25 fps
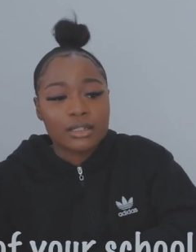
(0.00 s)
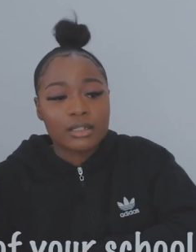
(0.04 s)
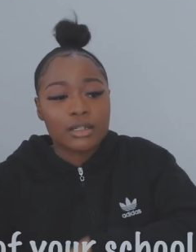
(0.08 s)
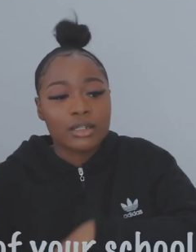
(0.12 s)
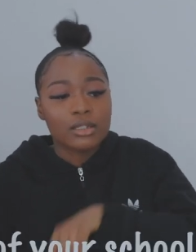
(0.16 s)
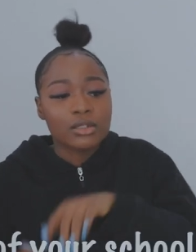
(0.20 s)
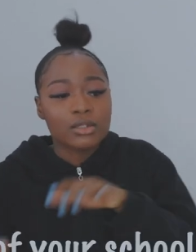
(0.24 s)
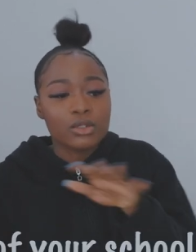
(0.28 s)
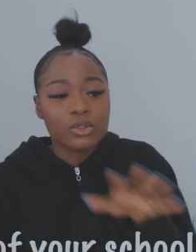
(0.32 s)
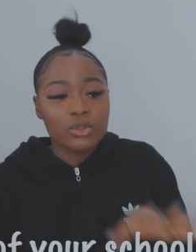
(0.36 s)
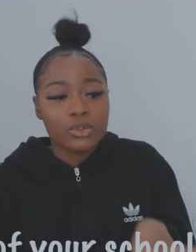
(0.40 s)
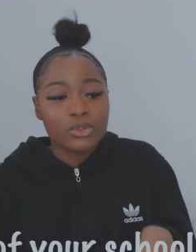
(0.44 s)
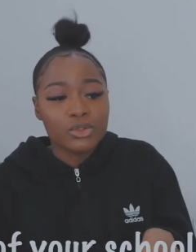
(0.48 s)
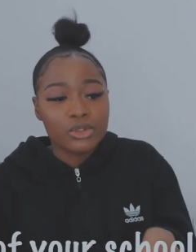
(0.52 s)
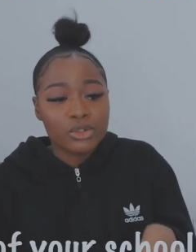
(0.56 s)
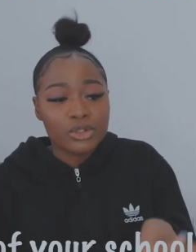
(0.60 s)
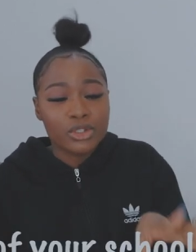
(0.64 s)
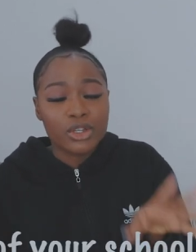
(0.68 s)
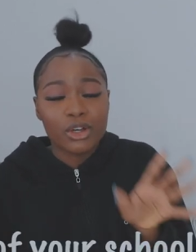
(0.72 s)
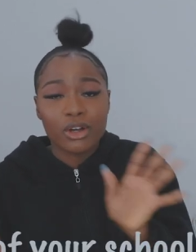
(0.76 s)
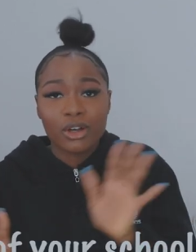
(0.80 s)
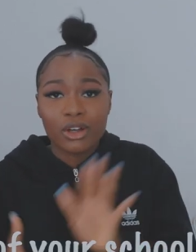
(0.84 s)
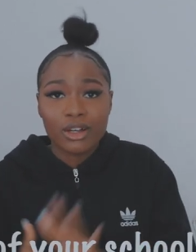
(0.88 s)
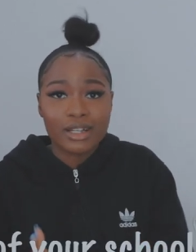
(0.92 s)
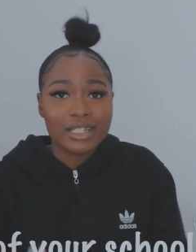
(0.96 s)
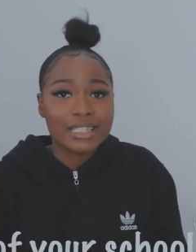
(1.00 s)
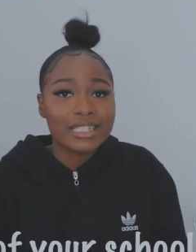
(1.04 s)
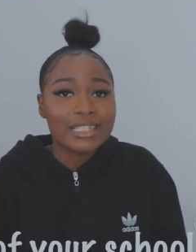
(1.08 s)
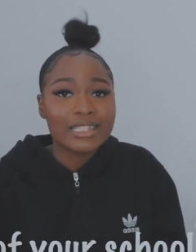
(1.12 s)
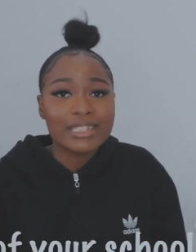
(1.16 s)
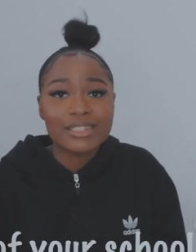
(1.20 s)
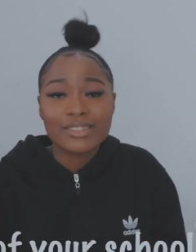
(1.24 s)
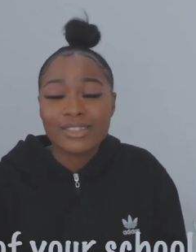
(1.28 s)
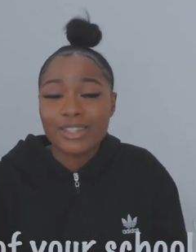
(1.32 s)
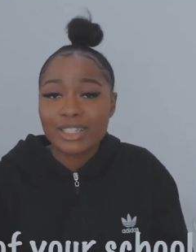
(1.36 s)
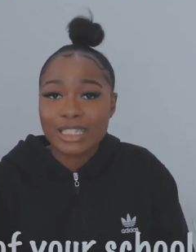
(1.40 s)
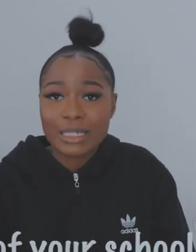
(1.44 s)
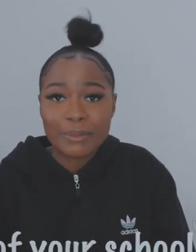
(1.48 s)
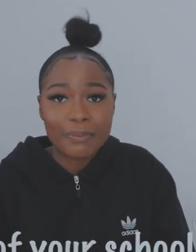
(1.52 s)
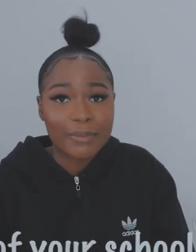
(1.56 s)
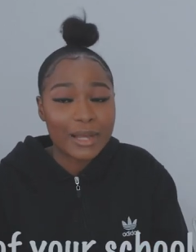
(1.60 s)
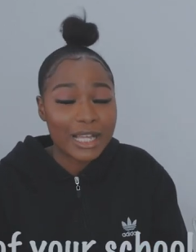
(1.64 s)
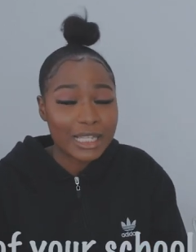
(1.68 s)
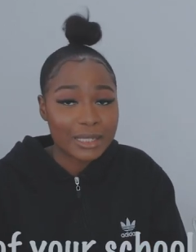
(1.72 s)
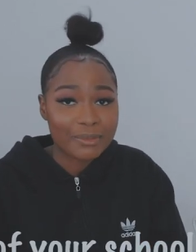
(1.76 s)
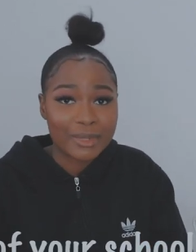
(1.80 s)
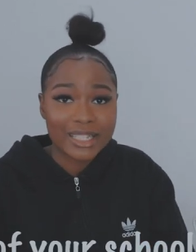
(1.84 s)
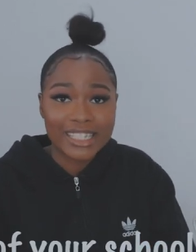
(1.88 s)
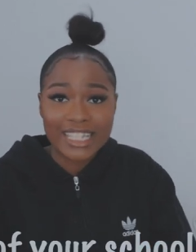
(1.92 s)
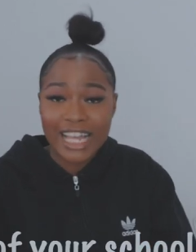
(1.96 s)
your
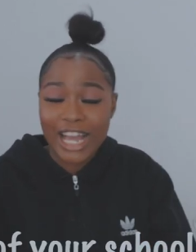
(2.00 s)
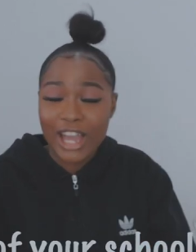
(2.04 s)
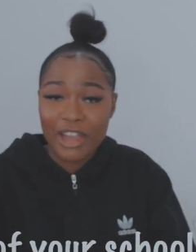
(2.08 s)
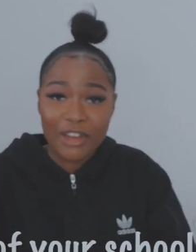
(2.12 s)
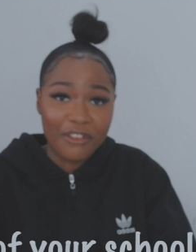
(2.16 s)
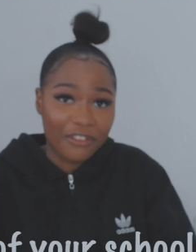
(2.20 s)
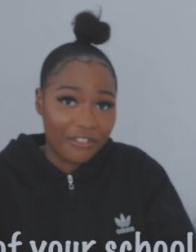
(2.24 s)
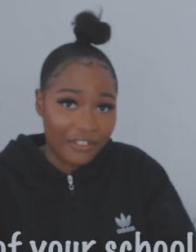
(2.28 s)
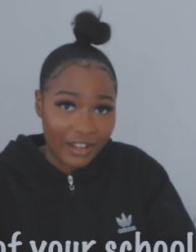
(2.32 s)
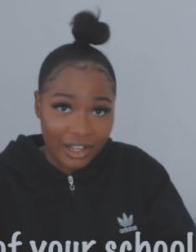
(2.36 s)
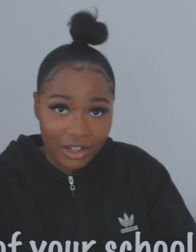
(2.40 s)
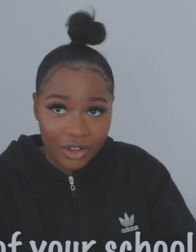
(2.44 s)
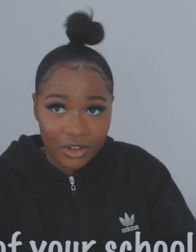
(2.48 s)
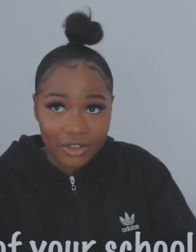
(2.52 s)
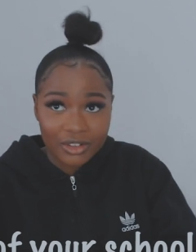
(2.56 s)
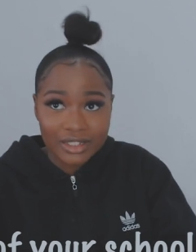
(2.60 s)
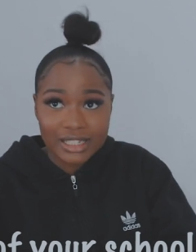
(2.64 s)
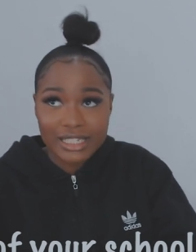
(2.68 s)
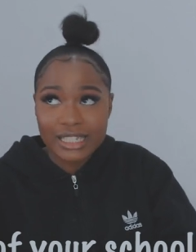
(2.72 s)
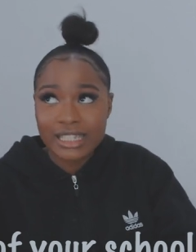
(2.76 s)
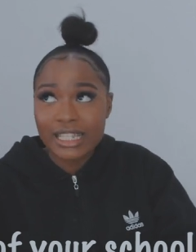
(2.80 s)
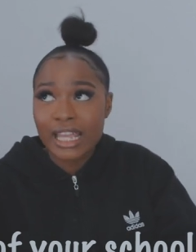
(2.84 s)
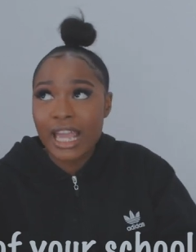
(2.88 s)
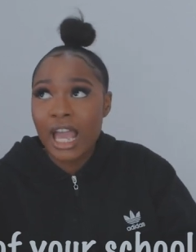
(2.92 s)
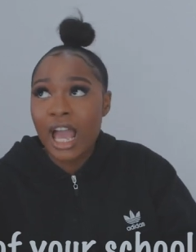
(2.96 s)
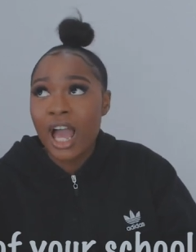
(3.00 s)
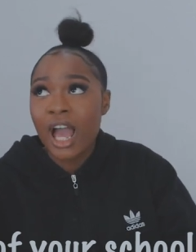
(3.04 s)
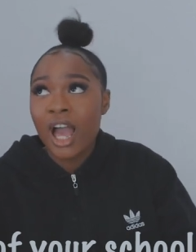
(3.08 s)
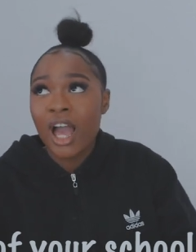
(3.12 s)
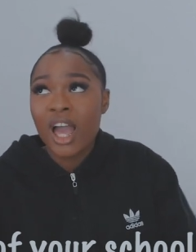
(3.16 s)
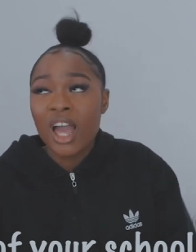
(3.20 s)
department and your faculty.